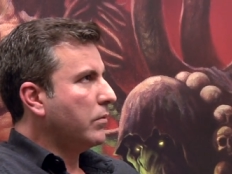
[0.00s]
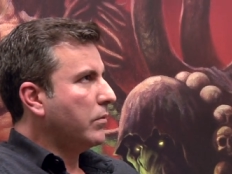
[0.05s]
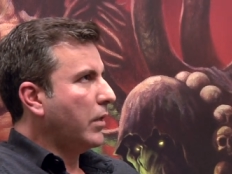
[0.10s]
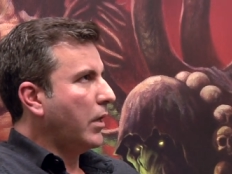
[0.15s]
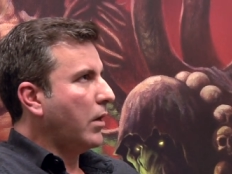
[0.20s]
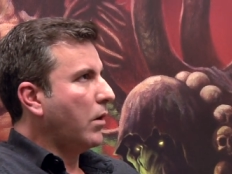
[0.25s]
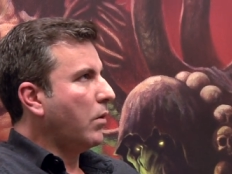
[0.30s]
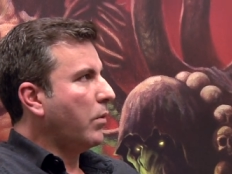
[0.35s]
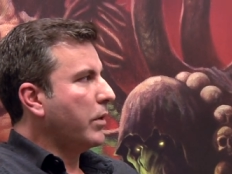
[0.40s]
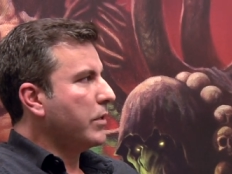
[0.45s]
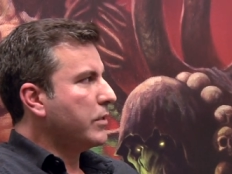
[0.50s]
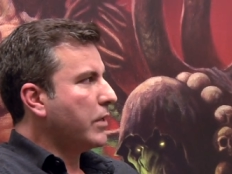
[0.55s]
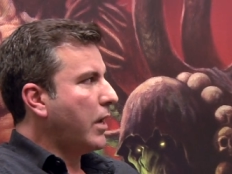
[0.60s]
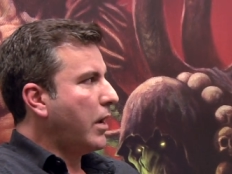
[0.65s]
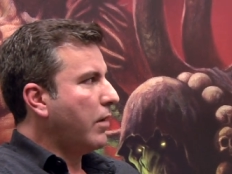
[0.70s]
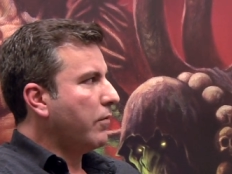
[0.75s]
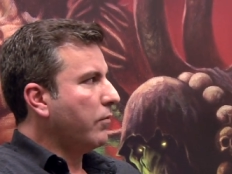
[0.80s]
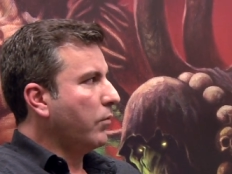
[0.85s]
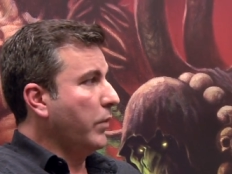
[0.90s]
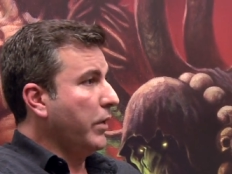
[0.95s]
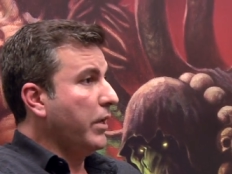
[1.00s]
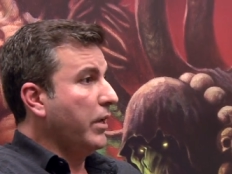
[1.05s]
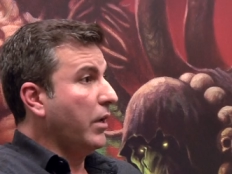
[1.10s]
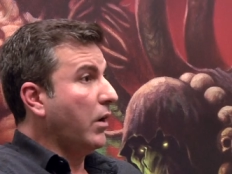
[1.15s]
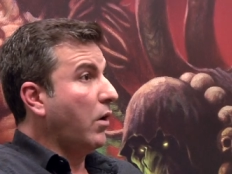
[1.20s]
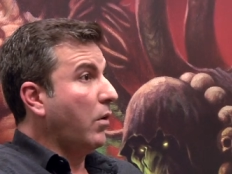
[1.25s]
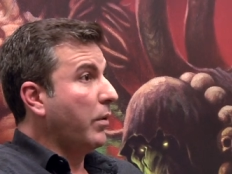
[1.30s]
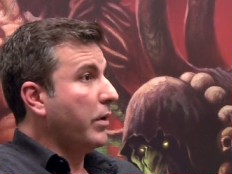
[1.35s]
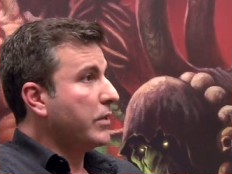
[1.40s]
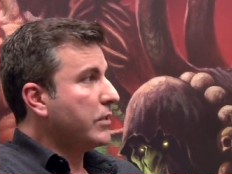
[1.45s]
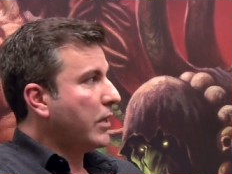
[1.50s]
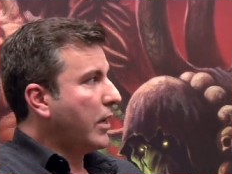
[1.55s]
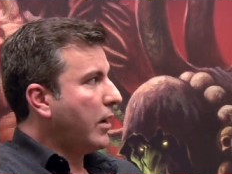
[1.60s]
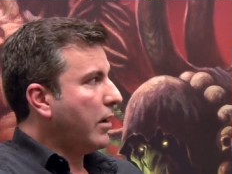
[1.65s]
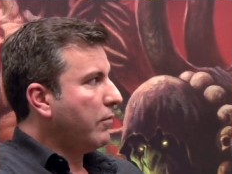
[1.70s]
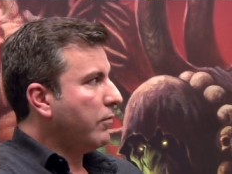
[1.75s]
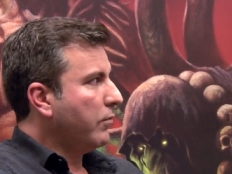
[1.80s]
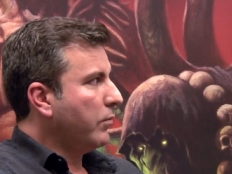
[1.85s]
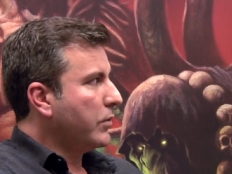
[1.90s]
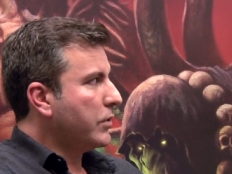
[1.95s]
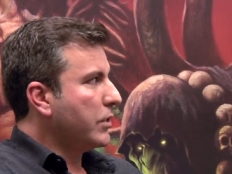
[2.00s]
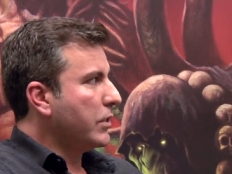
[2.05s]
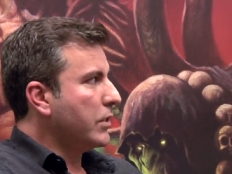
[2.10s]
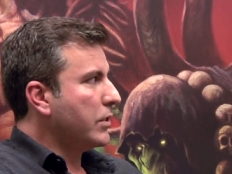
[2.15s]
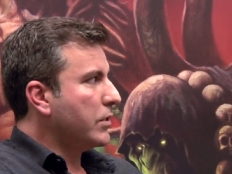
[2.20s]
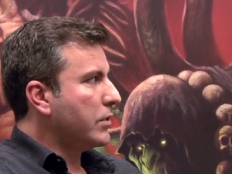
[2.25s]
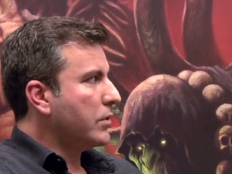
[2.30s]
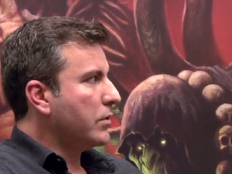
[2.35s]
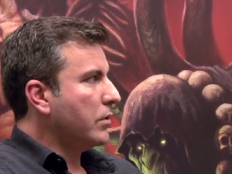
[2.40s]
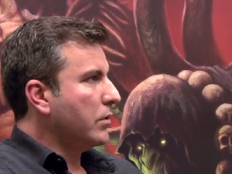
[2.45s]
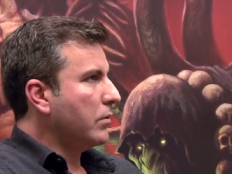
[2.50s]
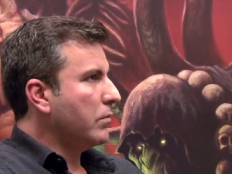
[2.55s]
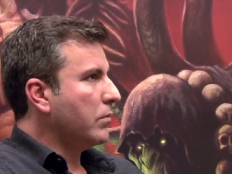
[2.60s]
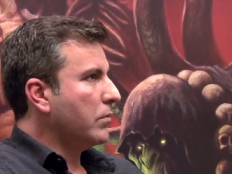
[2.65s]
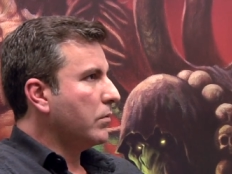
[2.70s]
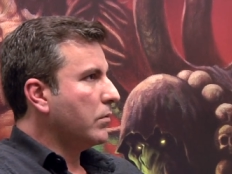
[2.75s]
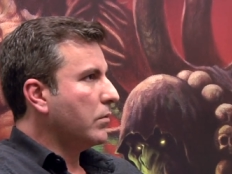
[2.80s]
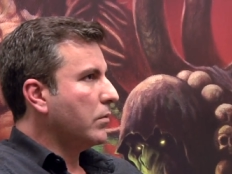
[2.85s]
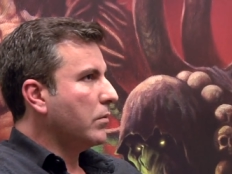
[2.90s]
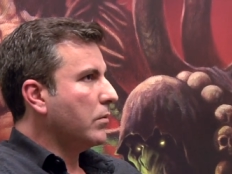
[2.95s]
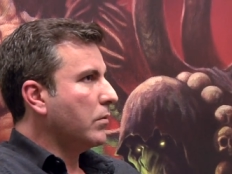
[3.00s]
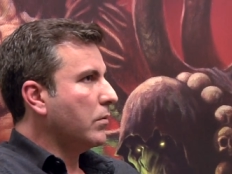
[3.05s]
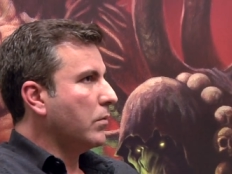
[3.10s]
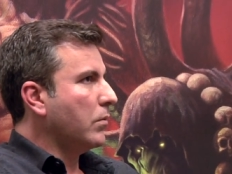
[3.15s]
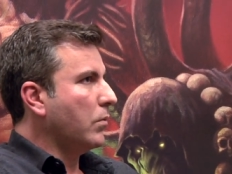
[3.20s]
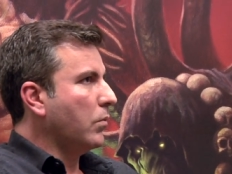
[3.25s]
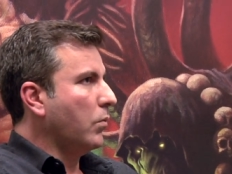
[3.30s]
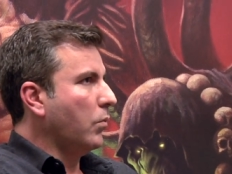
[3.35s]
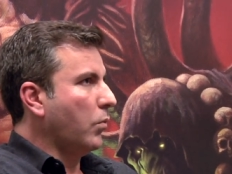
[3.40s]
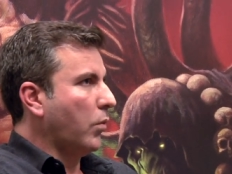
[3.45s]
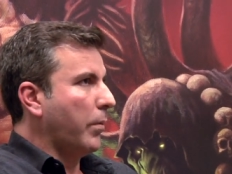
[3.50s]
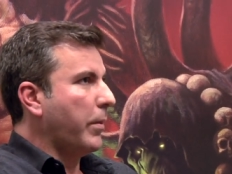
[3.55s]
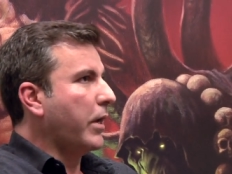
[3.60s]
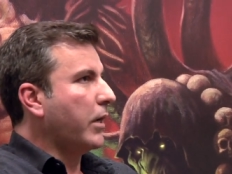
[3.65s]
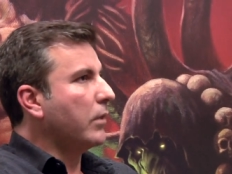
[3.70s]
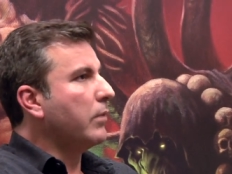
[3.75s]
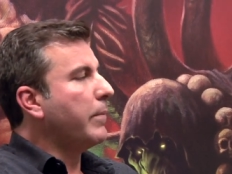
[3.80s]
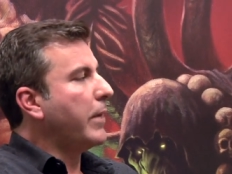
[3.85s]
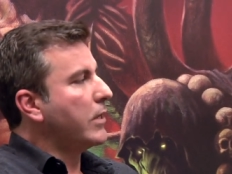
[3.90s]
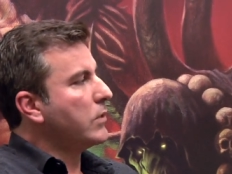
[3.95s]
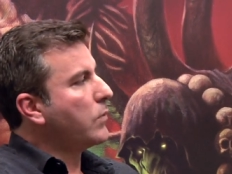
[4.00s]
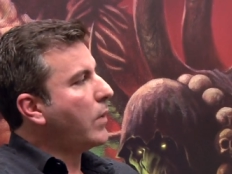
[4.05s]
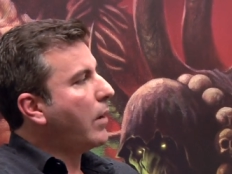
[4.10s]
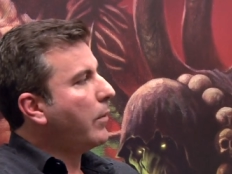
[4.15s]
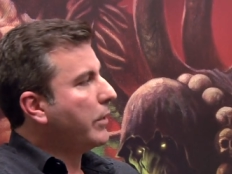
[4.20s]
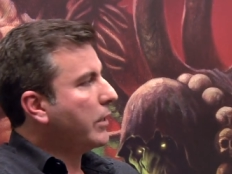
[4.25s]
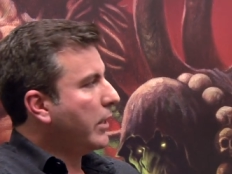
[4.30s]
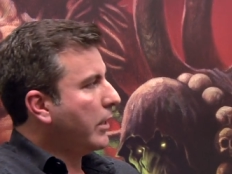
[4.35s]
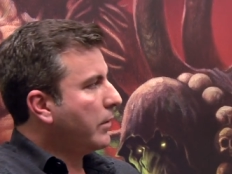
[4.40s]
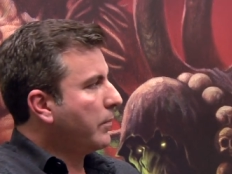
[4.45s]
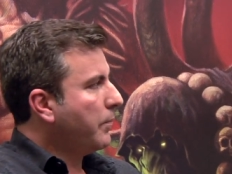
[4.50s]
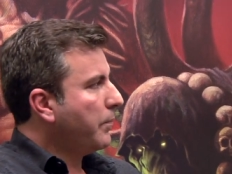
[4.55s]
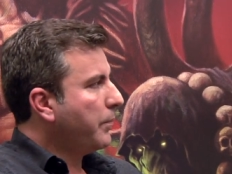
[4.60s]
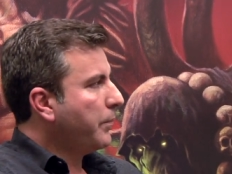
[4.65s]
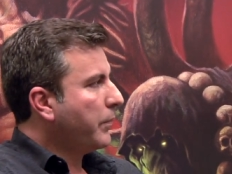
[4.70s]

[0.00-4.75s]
they always have, we always have, which is we're making the best WoW we can.